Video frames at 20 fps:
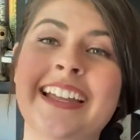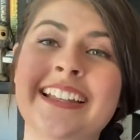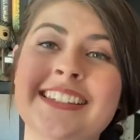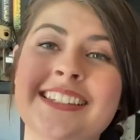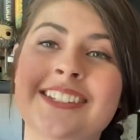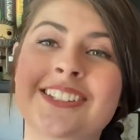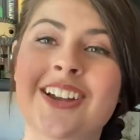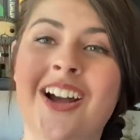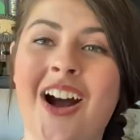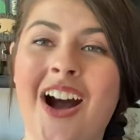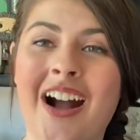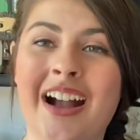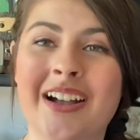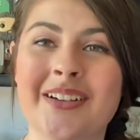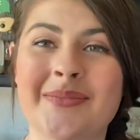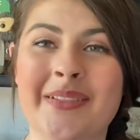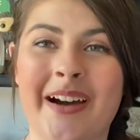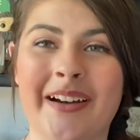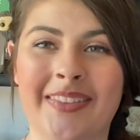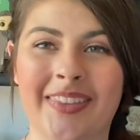talk
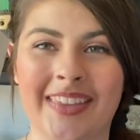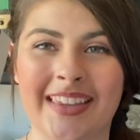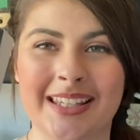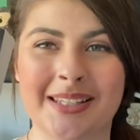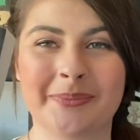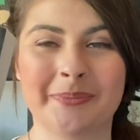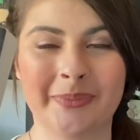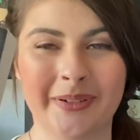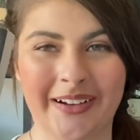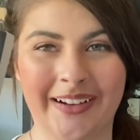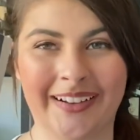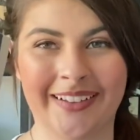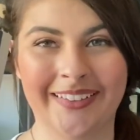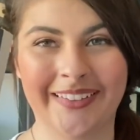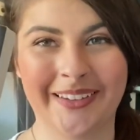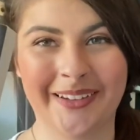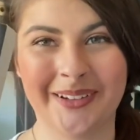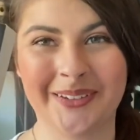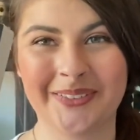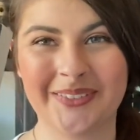about this book a
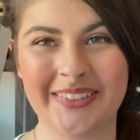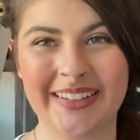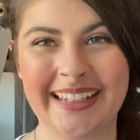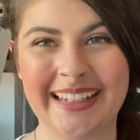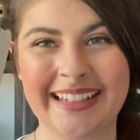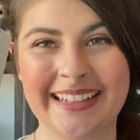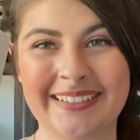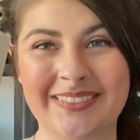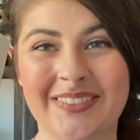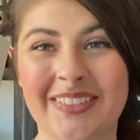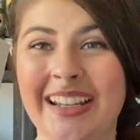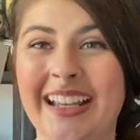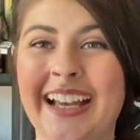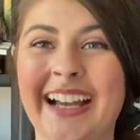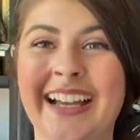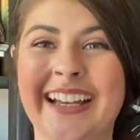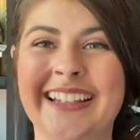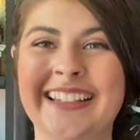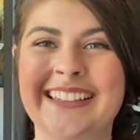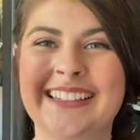little bit,
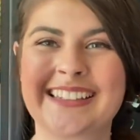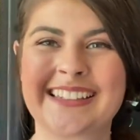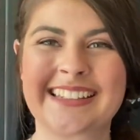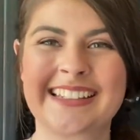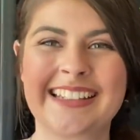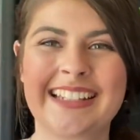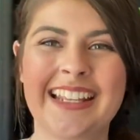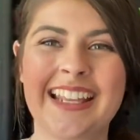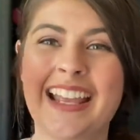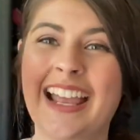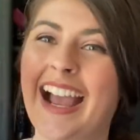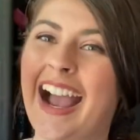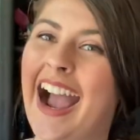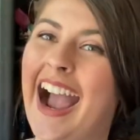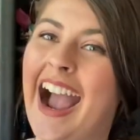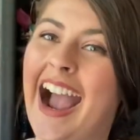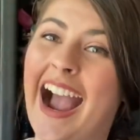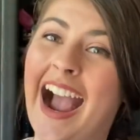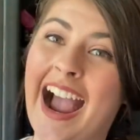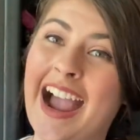because
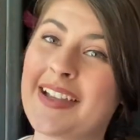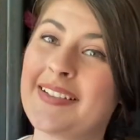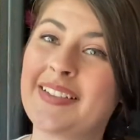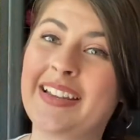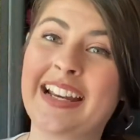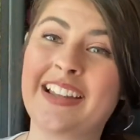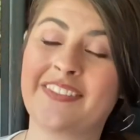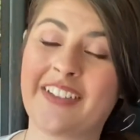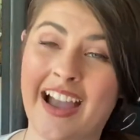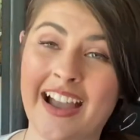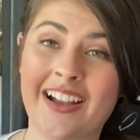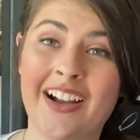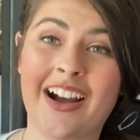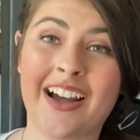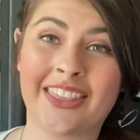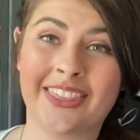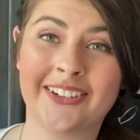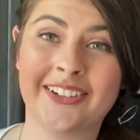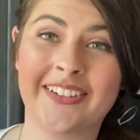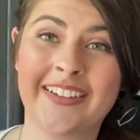I mean, if I
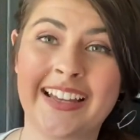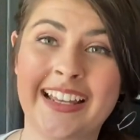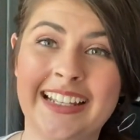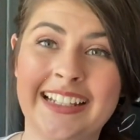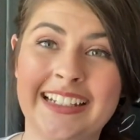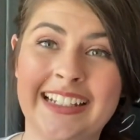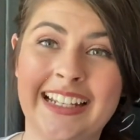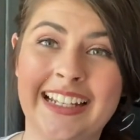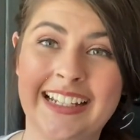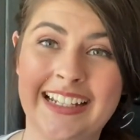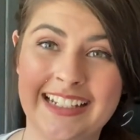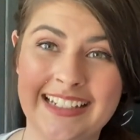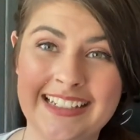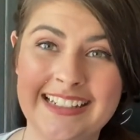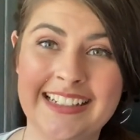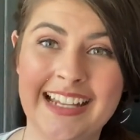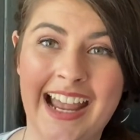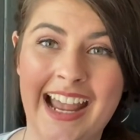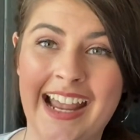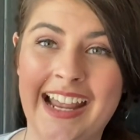got through it in a
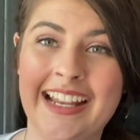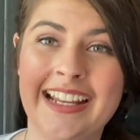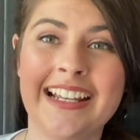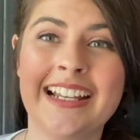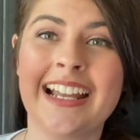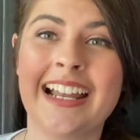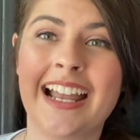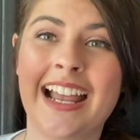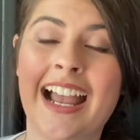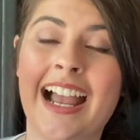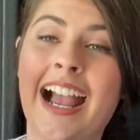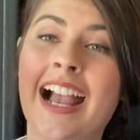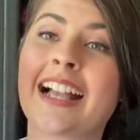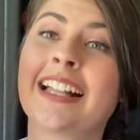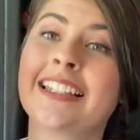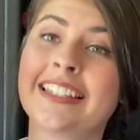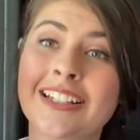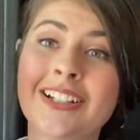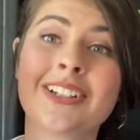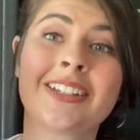day,
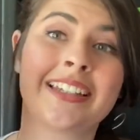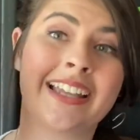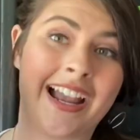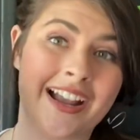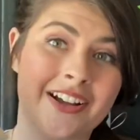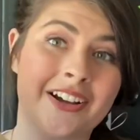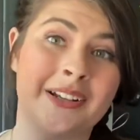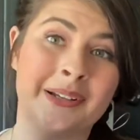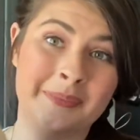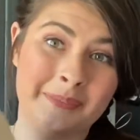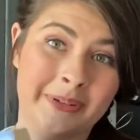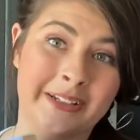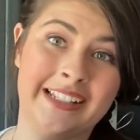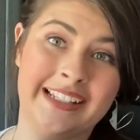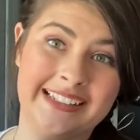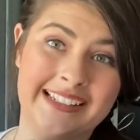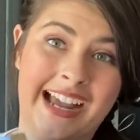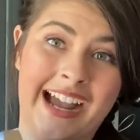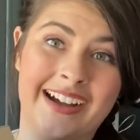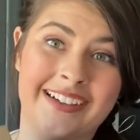clearly I couldn't put
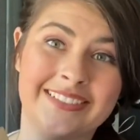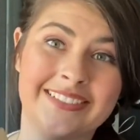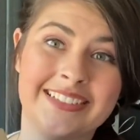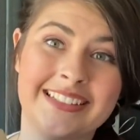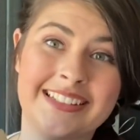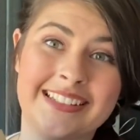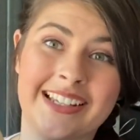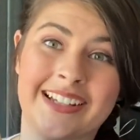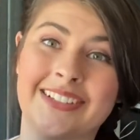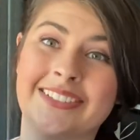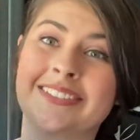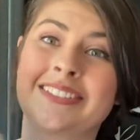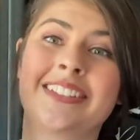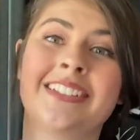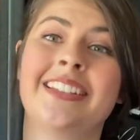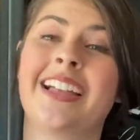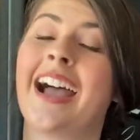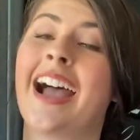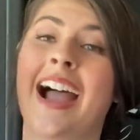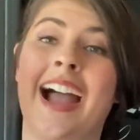it down. So
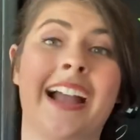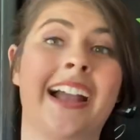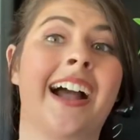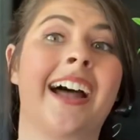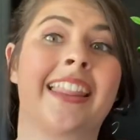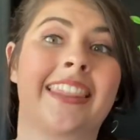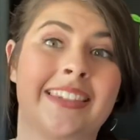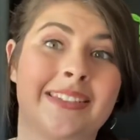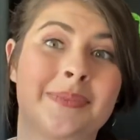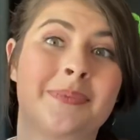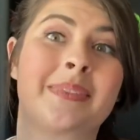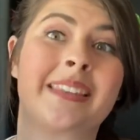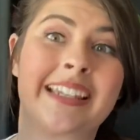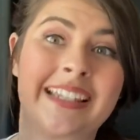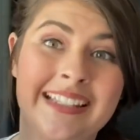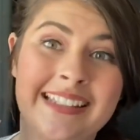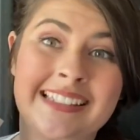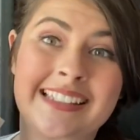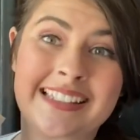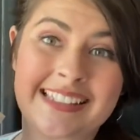I got some
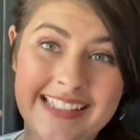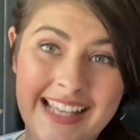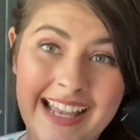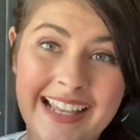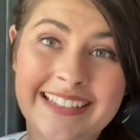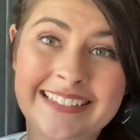things to say.